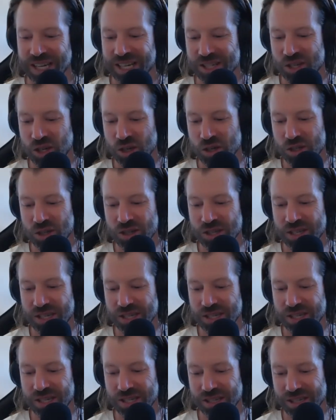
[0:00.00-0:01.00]
So, yeah, so yeah,
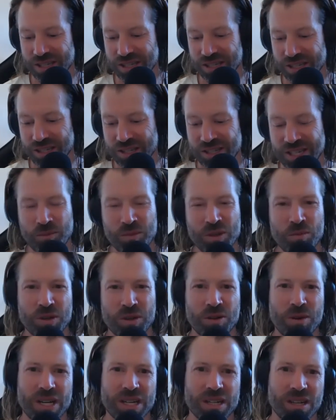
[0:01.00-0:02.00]
exactly. Tell me a
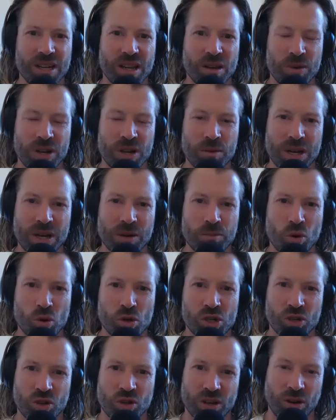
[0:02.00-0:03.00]
bit about a bit about
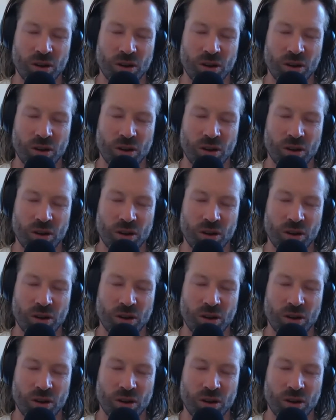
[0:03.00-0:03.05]
Portugal.